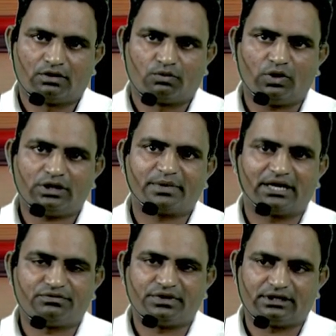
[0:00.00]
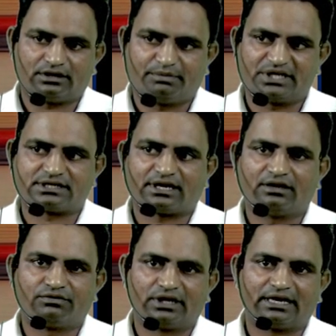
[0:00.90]
what benefit
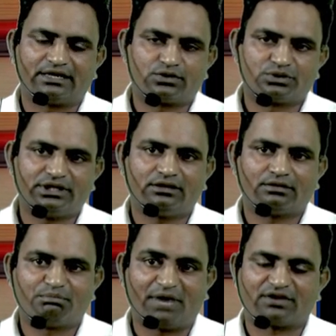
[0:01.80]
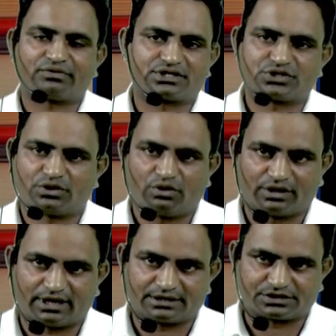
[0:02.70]
basically will get to the manufacturing
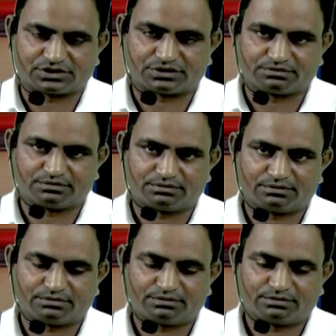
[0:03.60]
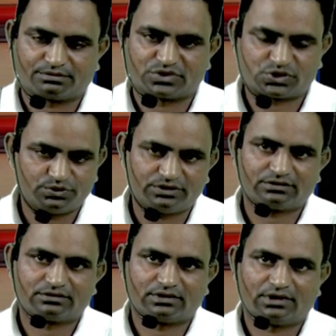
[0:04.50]
organization student
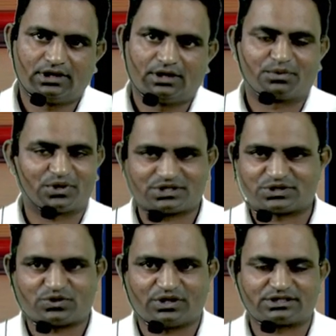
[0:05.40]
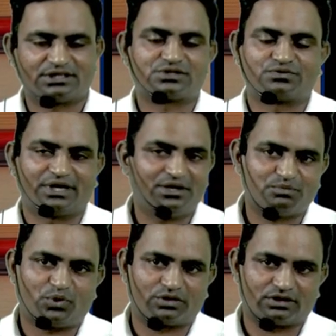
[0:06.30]
process costing is very
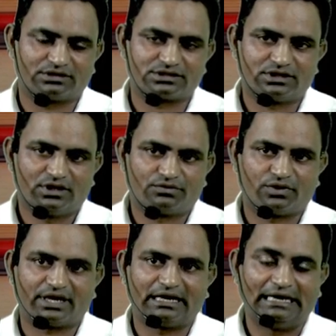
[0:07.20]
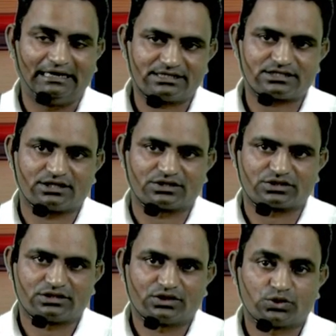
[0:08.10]
important for industries
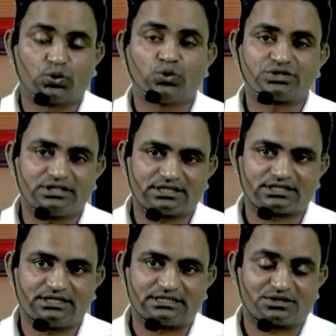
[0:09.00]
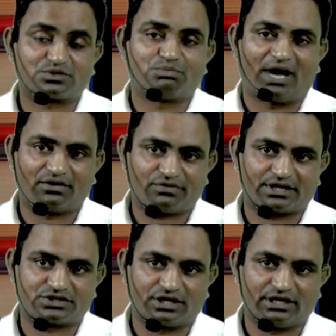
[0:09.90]
those industries is
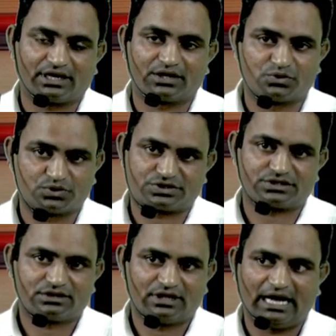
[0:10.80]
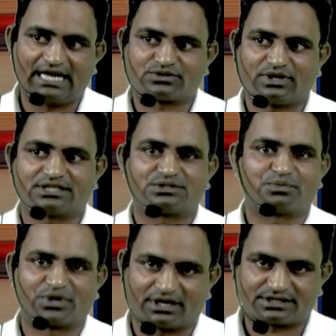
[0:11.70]
manufacturing a goods as well as the
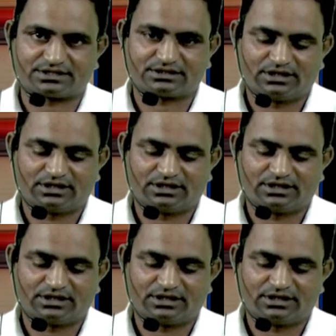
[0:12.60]
products